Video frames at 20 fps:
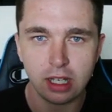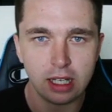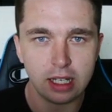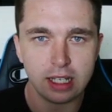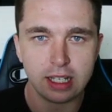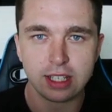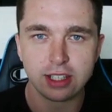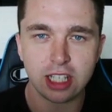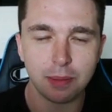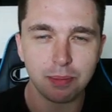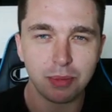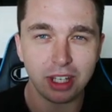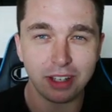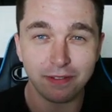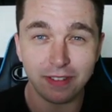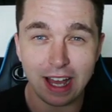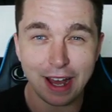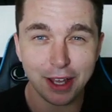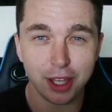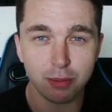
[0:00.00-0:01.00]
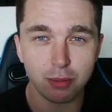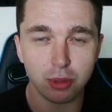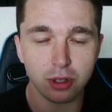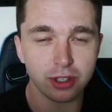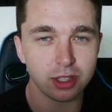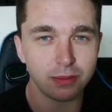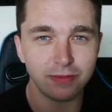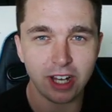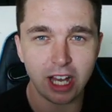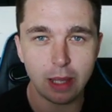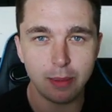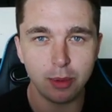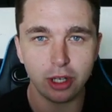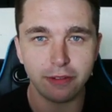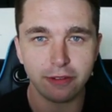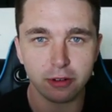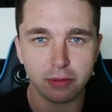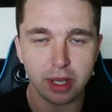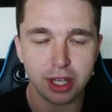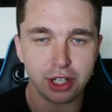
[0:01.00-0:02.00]
something valuable, some valuable
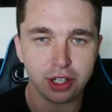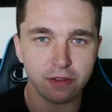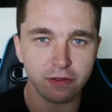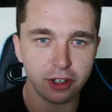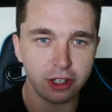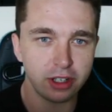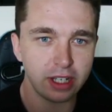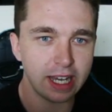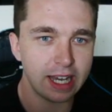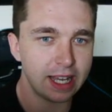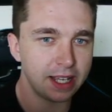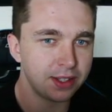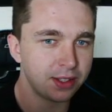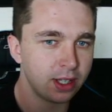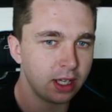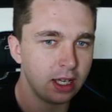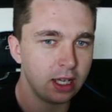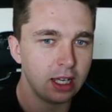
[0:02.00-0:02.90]
information for you guys.